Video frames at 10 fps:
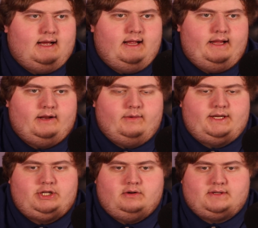You know, he
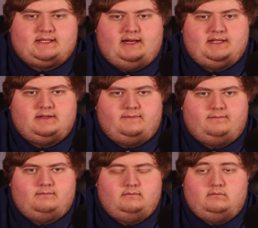shows signs of,
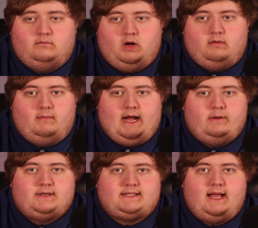well, I
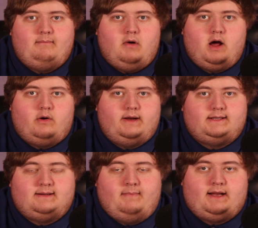would say moderate
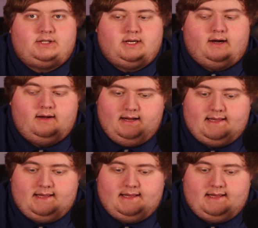dementia.